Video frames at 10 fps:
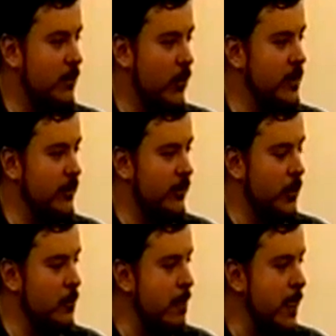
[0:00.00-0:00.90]
points of
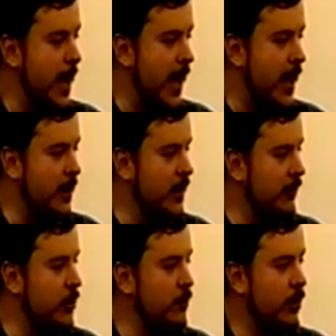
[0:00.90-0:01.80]
view, and
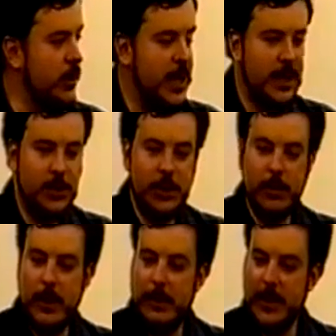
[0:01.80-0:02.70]
if you put that into
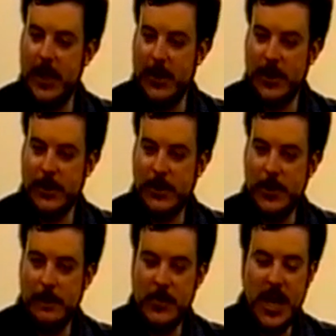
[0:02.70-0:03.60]
your puppet characters,
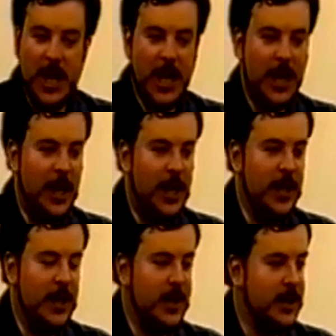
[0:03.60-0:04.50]

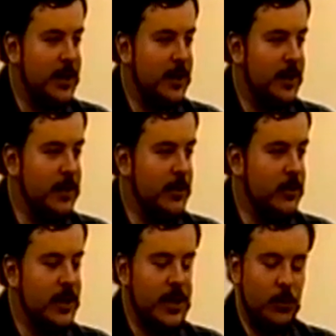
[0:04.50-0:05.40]

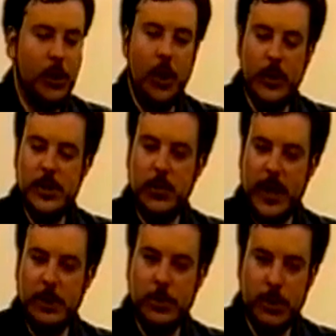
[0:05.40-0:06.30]
it will always
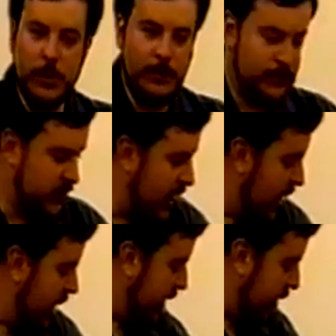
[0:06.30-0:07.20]
ring true.
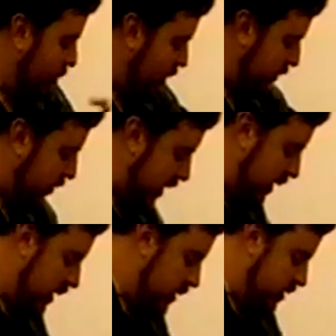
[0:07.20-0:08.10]
Now the one
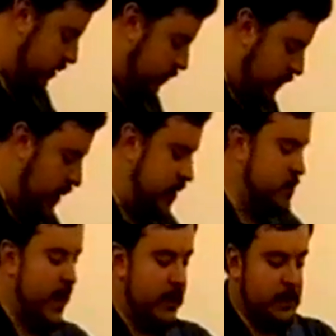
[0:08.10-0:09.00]
thing, my biggest
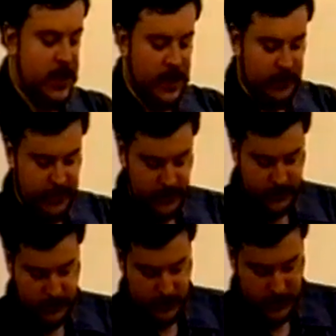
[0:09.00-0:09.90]
pet peeve,
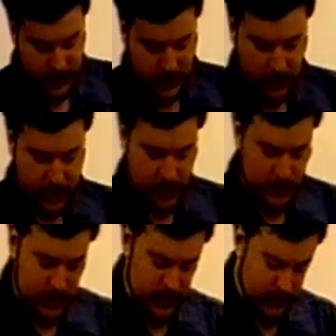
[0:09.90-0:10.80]
and I will show
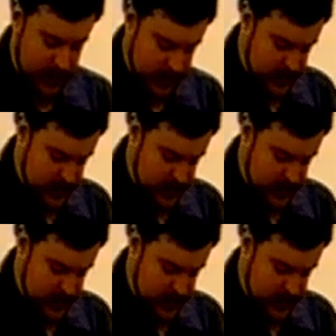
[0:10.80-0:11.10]
it to you right